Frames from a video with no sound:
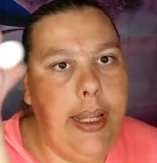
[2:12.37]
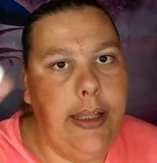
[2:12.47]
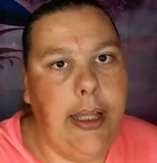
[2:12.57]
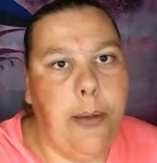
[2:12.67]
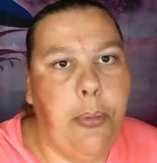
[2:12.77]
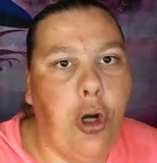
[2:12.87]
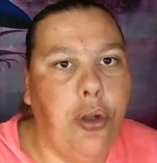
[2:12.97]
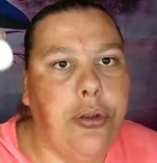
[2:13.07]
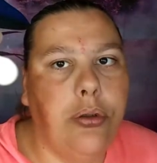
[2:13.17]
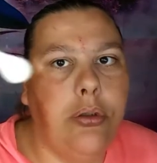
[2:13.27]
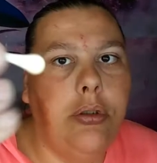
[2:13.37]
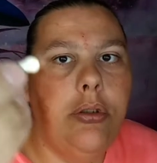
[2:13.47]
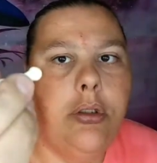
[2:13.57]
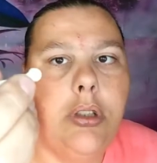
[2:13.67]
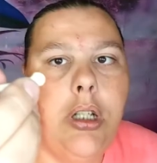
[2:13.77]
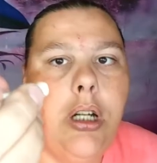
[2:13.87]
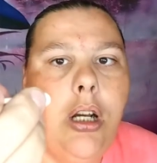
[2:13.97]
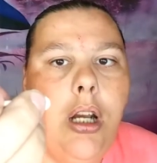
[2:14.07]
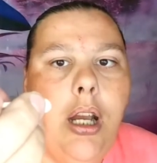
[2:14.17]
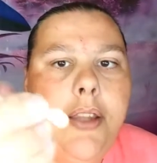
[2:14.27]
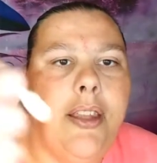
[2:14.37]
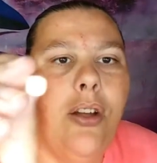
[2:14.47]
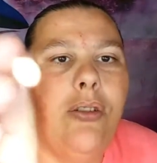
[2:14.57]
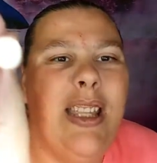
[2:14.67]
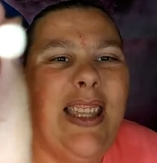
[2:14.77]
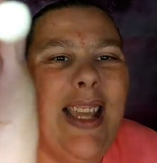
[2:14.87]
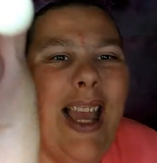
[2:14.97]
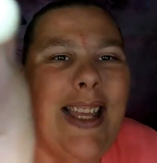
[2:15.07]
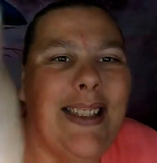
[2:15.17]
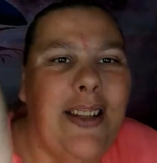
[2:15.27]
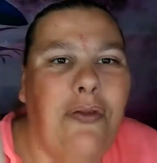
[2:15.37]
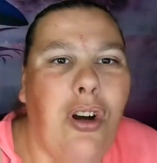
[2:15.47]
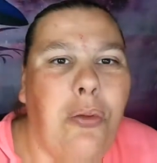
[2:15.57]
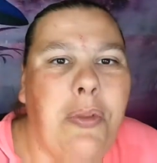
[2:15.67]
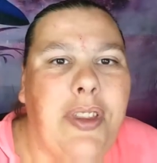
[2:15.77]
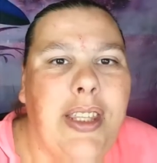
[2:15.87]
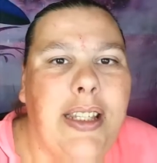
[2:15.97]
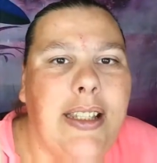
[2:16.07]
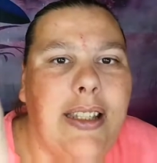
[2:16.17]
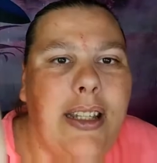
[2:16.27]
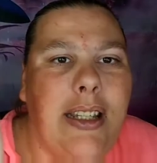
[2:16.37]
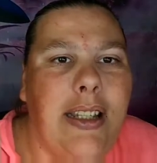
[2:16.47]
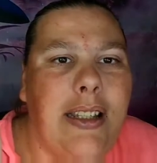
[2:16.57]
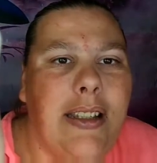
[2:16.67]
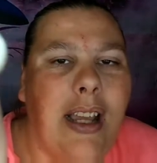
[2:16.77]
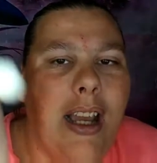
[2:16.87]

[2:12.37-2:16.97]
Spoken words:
like a ball tool. The only thing I see wrong with this is